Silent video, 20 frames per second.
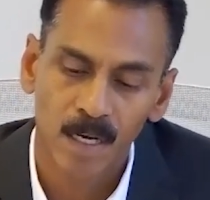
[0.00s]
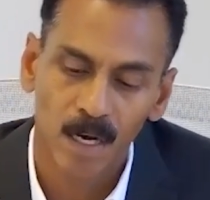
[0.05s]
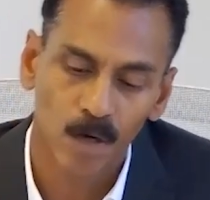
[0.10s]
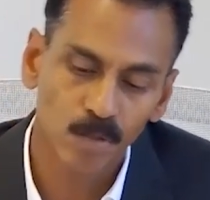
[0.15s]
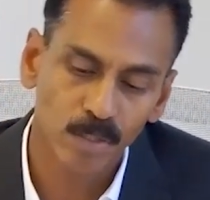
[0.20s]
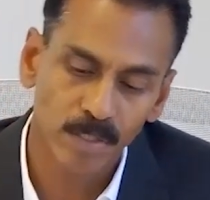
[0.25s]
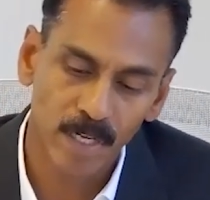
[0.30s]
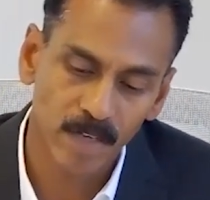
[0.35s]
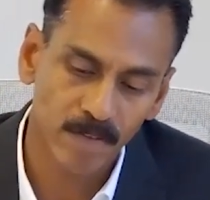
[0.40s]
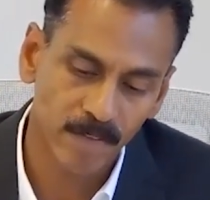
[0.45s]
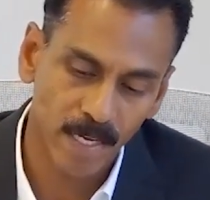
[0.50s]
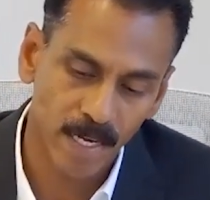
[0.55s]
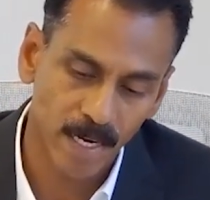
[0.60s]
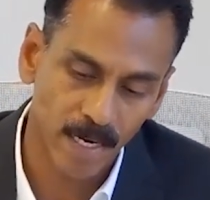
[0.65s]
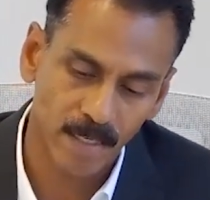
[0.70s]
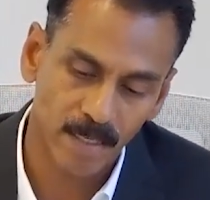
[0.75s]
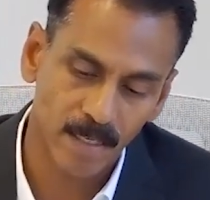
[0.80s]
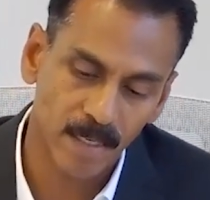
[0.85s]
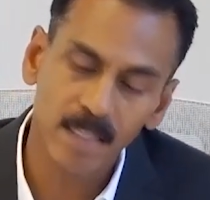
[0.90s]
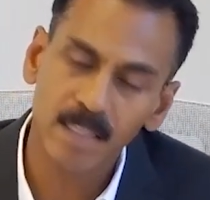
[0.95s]
Outside of
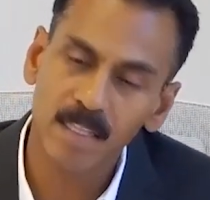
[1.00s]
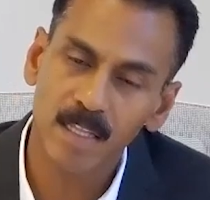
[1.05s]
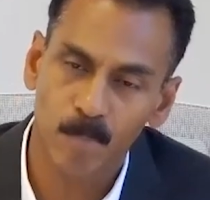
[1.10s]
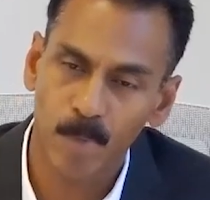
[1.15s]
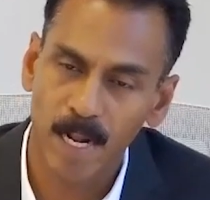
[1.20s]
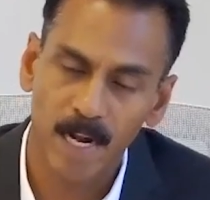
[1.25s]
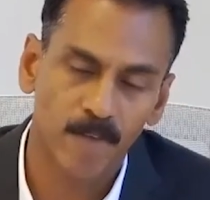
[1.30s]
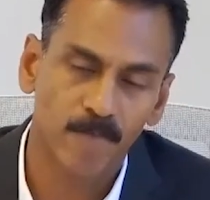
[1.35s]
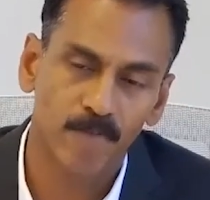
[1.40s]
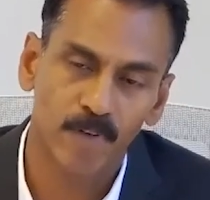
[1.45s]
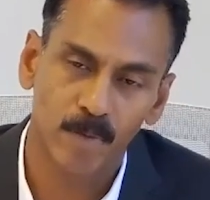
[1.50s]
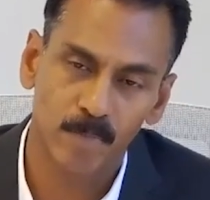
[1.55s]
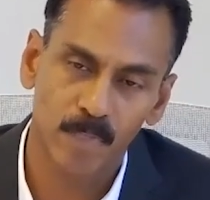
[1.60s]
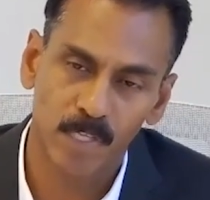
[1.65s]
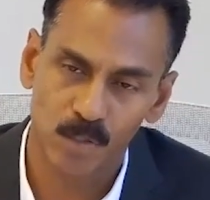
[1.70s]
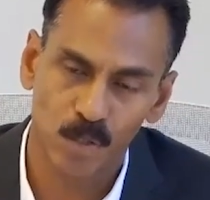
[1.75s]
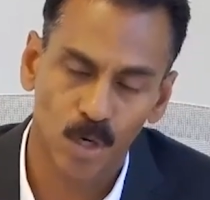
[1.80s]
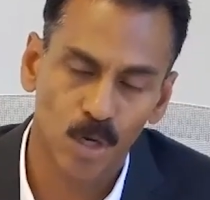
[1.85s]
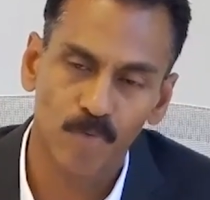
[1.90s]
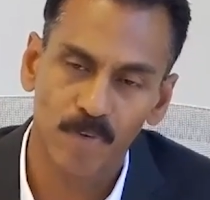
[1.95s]
that, in the platform,
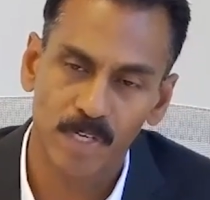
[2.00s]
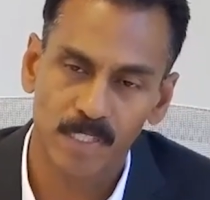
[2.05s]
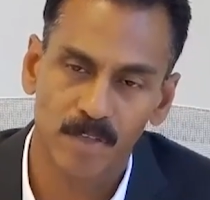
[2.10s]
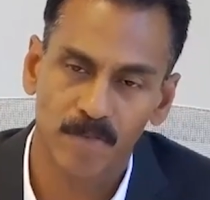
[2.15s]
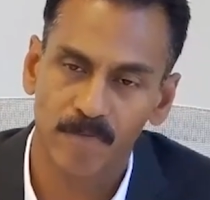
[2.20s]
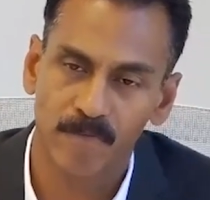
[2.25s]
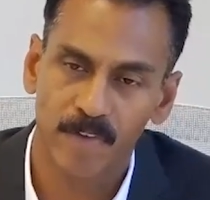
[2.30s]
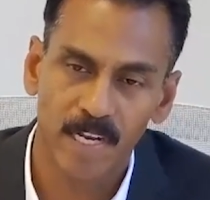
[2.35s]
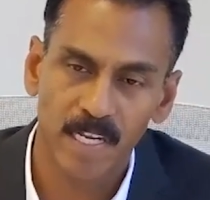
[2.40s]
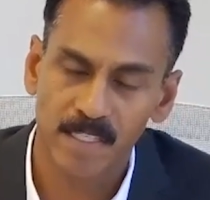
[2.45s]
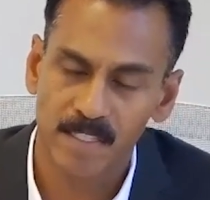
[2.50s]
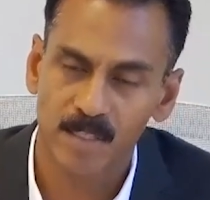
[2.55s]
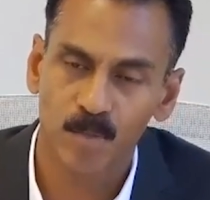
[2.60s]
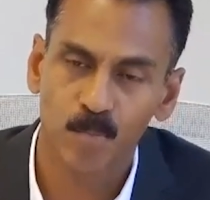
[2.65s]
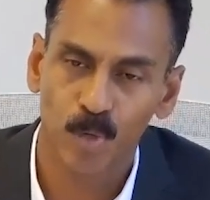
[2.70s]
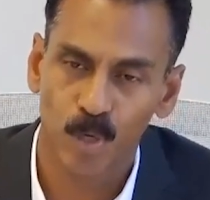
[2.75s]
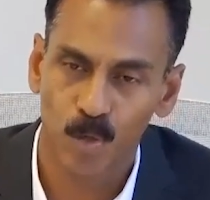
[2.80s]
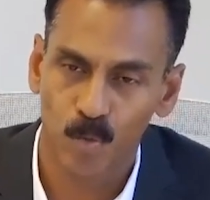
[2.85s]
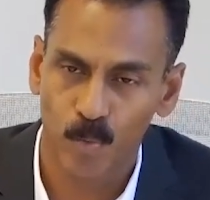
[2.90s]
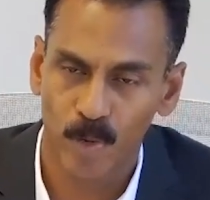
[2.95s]
there is always a very
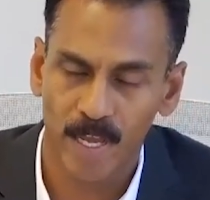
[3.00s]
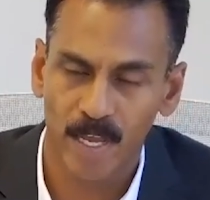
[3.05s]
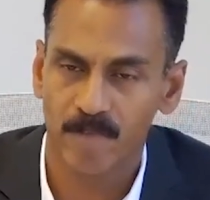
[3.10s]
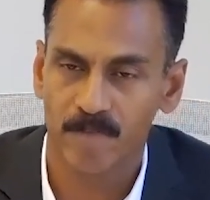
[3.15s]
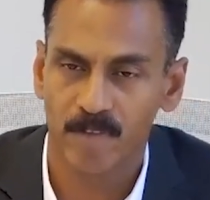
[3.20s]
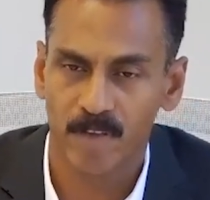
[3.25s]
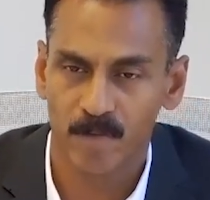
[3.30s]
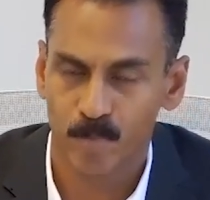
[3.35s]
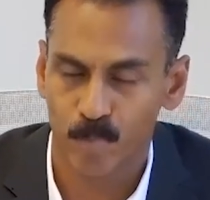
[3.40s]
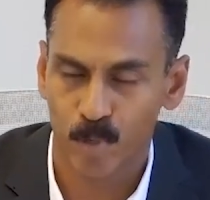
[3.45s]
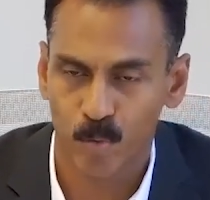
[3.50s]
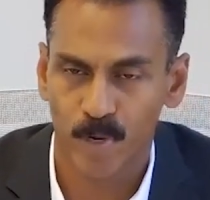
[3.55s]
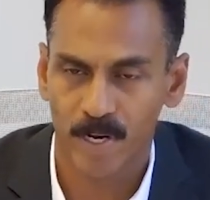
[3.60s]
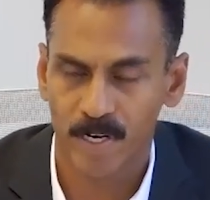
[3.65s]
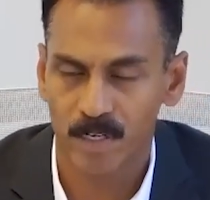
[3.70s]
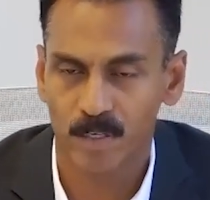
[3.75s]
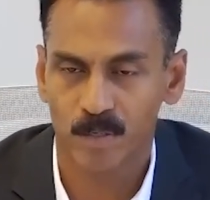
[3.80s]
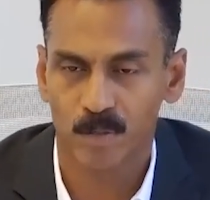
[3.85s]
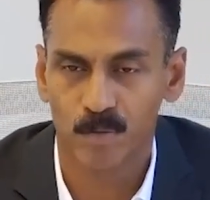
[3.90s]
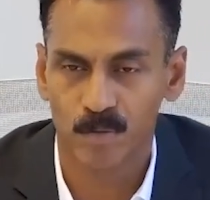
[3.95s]
simple way we have
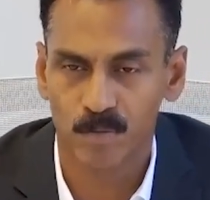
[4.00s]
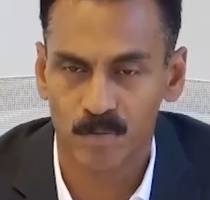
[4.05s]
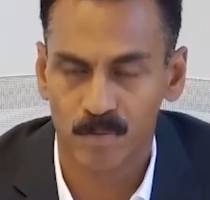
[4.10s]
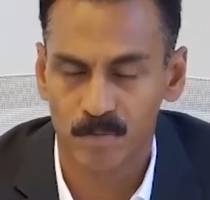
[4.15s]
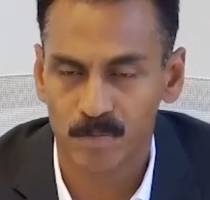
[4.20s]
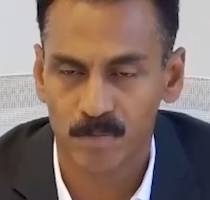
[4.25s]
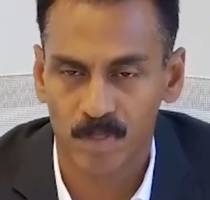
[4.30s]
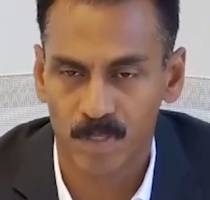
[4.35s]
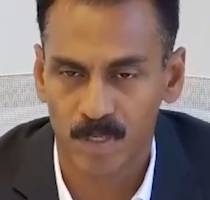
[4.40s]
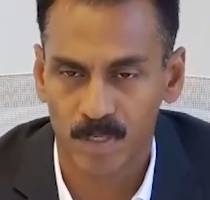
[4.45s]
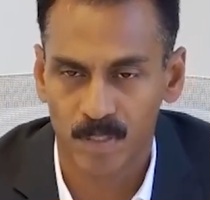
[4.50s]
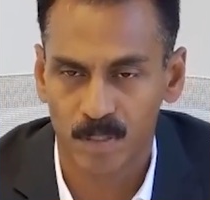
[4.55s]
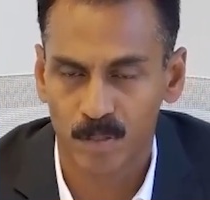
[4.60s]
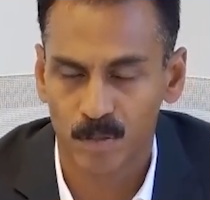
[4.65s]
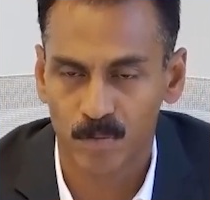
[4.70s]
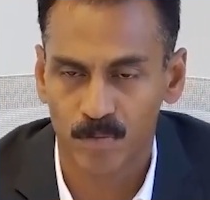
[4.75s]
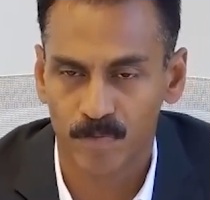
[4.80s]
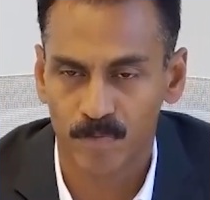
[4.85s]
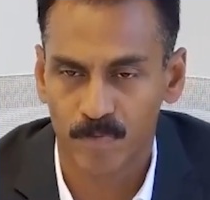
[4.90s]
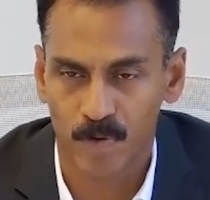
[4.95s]
provided
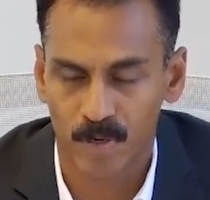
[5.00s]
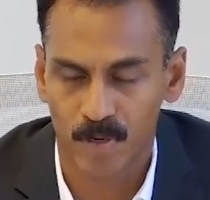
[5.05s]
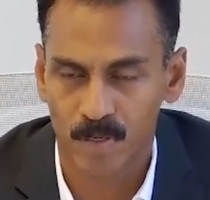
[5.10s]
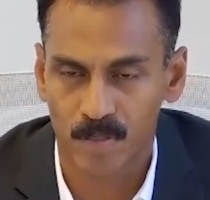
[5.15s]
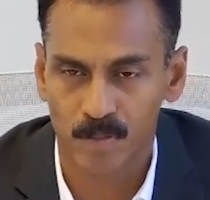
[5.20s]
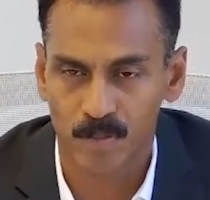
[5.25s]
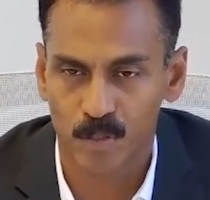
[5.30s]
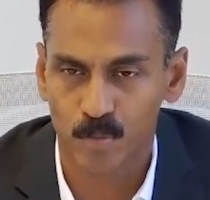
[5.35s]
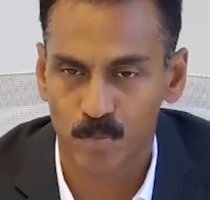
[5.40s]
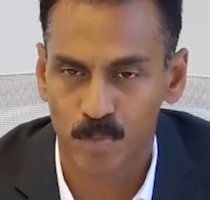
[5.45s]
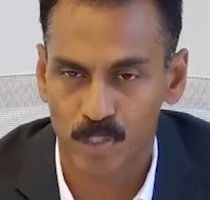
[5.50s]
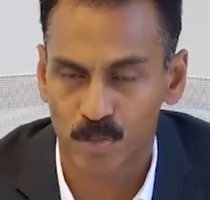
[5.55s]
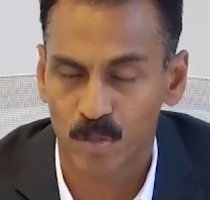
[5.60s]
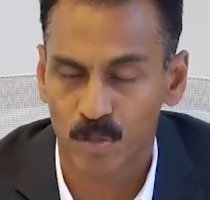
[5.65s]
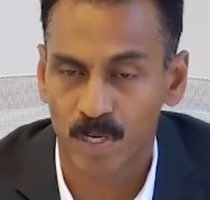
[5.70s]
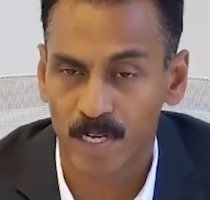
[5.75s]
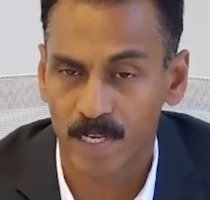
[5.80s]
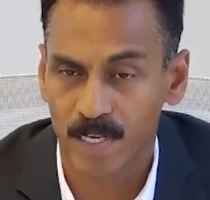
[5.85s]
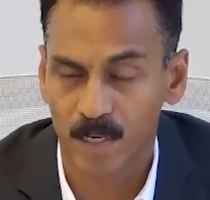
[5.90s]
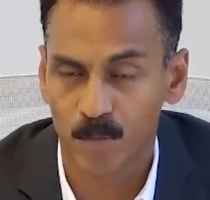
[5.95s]
for consumers
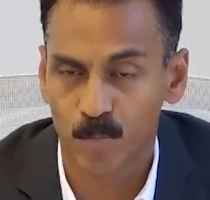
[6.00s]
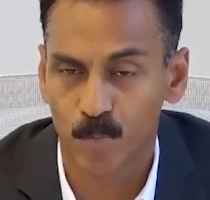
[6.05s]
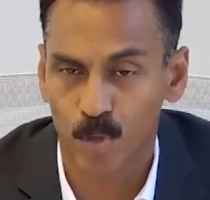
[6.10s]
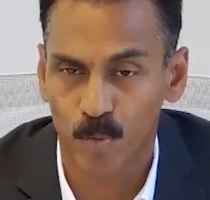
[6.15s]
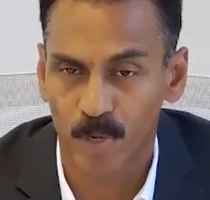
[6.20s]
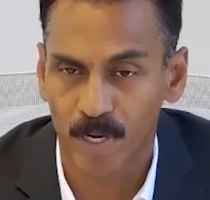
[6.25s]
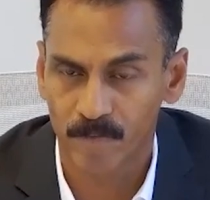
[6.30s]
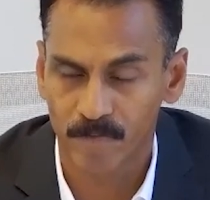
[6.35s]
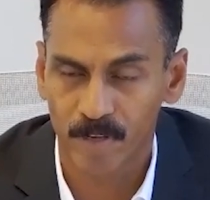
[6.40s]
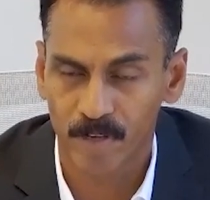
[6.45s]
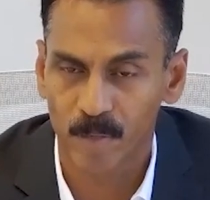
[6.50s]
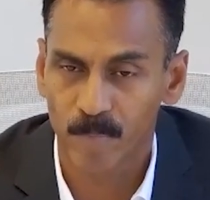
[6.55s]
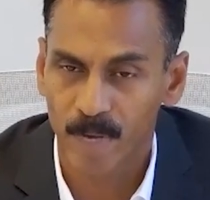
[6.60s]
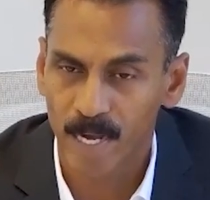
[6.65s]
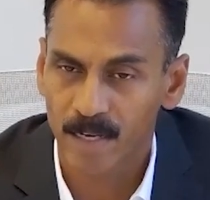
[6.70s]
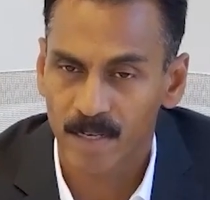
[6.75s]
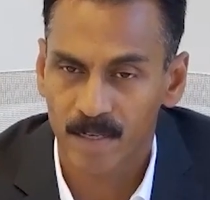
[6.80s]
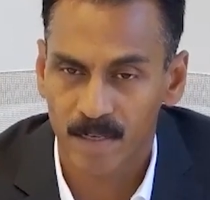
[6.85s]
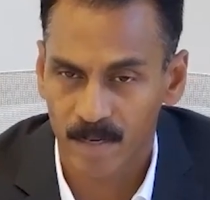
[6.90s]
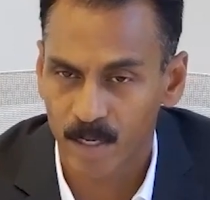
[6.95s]
to click and provide
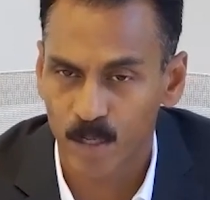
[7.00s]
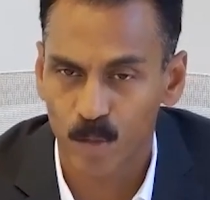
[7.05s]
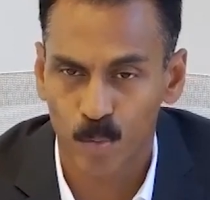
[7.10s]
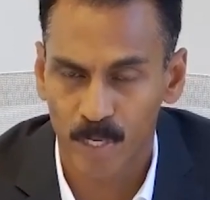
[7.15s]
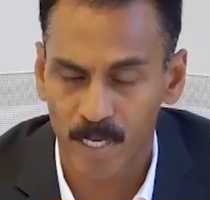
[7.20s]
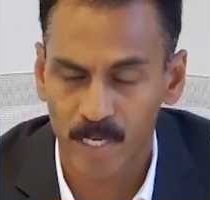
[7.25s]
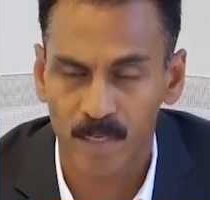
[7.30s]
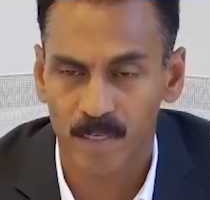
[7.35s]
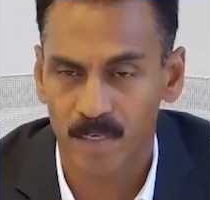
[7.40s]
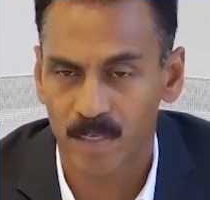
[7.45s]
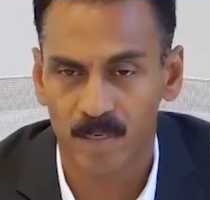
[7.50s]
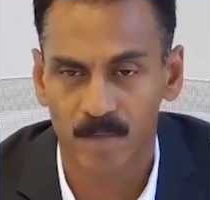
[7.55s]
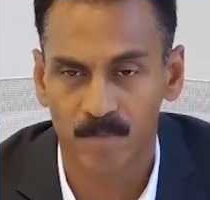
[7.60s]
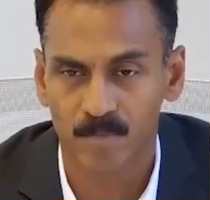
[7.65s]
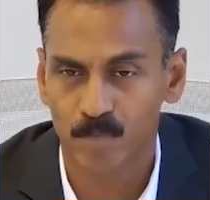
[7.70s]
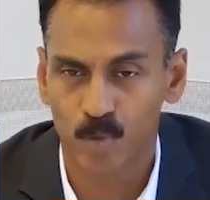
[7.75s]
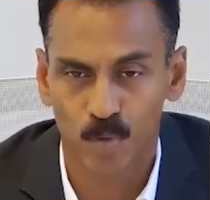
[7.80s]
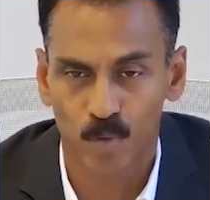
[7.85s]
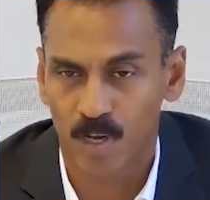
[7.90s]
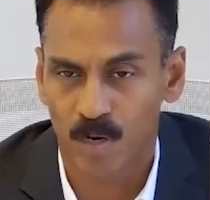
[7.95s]
feedback right away,
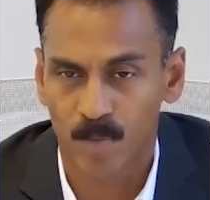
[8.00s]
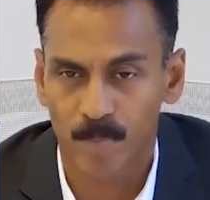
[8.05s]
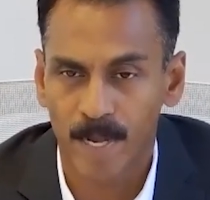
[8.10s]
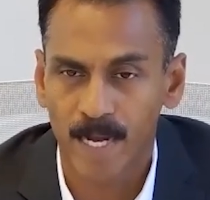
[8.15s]
good or